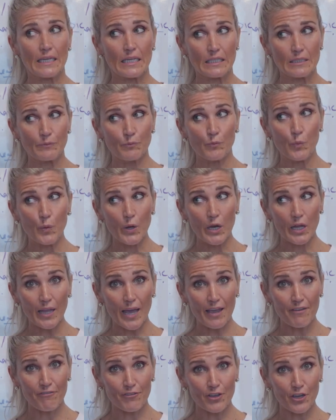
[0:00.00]
will
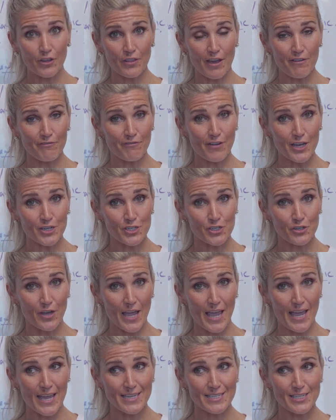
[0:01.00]
I feel that fascial
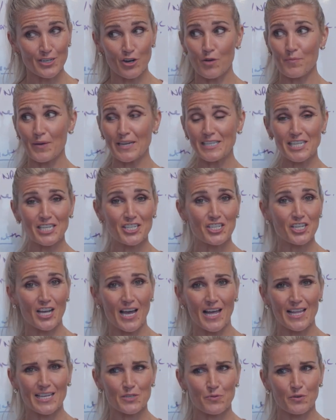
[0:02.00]
end? And all my teaching
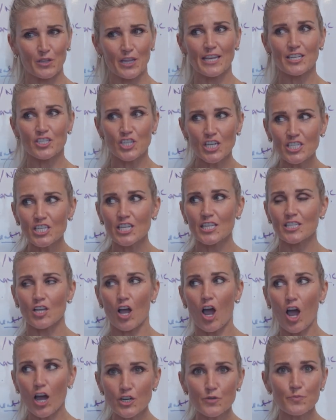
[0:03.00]
colleagues were like, JJ, it's
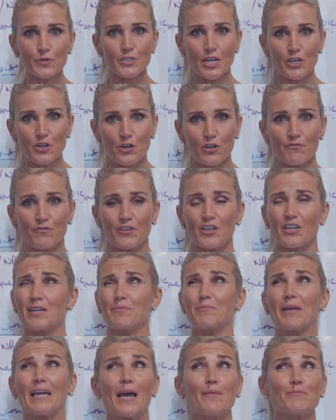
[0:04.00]
100% you can feel it. And
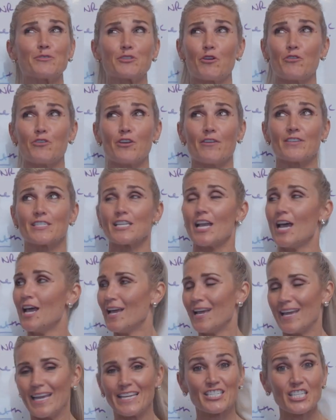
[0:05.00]
I'm like, I'm so nervous.
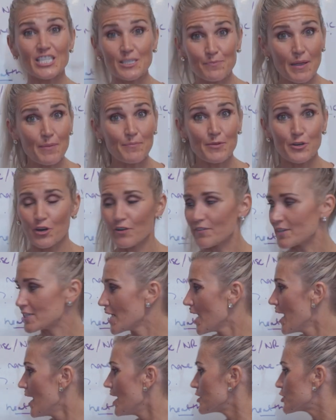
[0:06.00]
It just made me nervous.
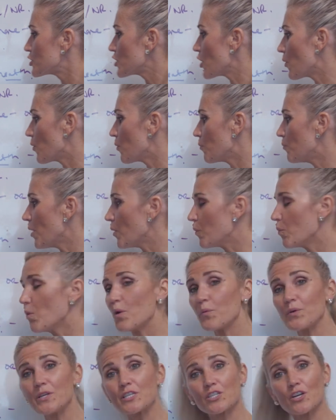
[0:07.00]
But
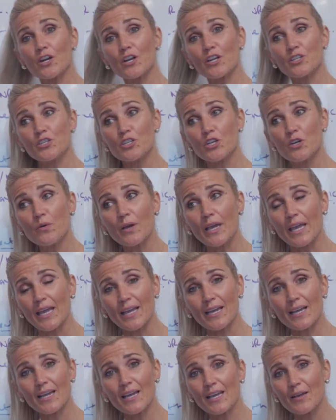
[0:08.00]
what we started
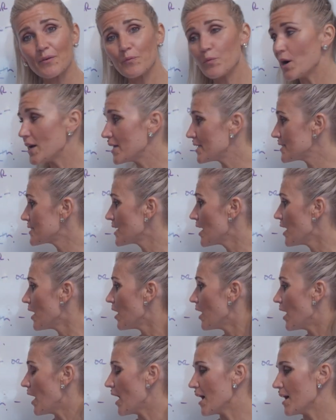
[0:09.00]
doing was,
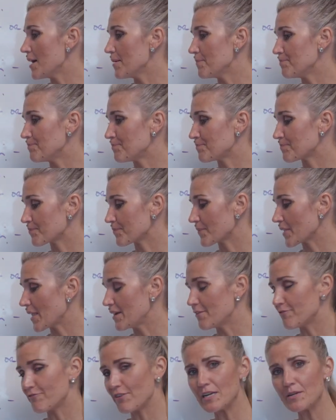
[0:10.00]
and
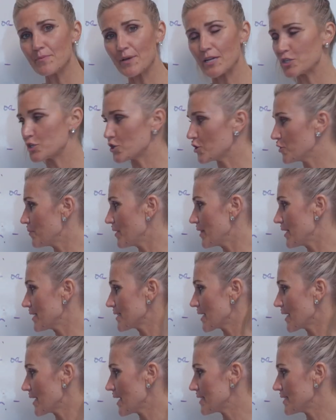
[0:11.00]
a friend of mine showed me
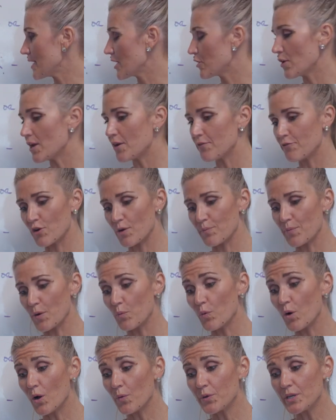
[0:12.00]
this, I can't take credit for it,
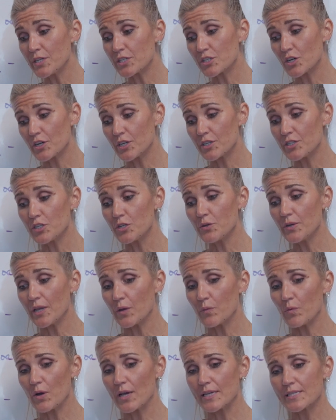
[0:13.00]
but what we started
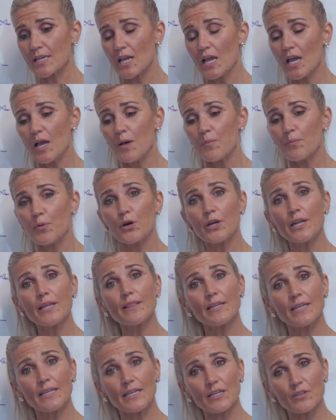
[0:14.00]
doing was
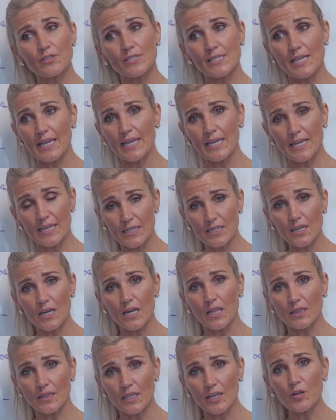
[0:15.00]
putting the needles in
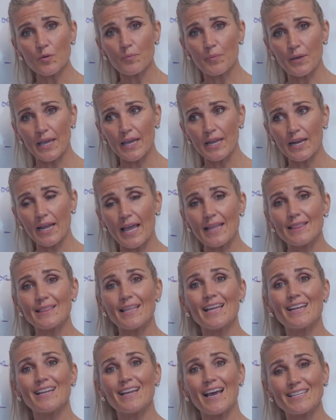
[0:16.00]
a little bit and
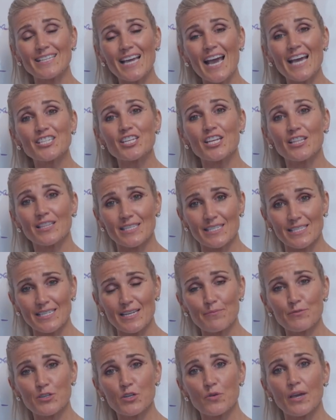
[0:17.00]
then attaching the
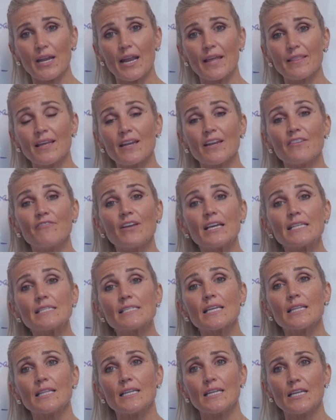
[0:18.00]
stim to it and then
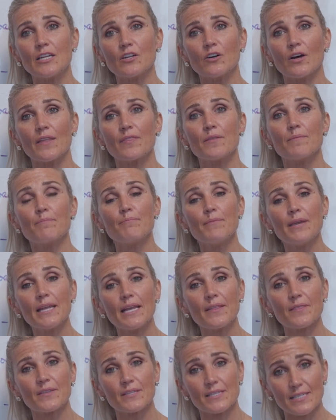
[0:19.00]
advancing the needle. And the
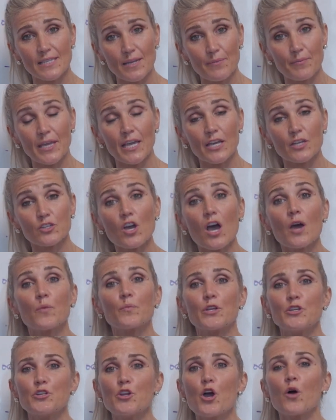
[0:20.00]
minute the stim kicks on,
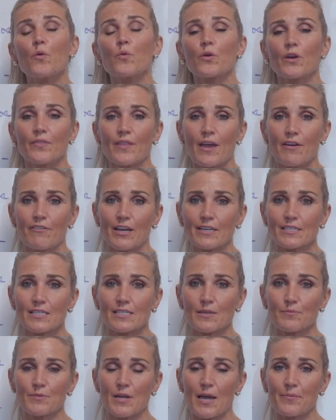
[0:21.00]
we know we're in that
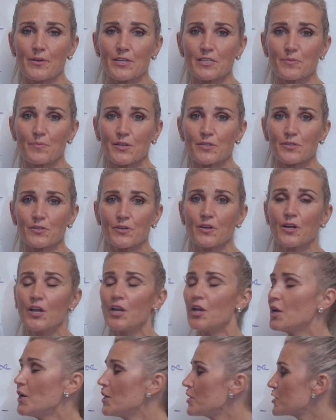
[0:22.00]
rectus abdominis muscle.
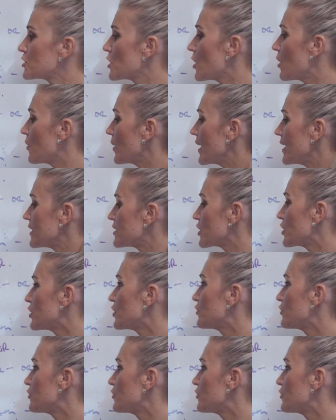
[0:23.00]
So it's a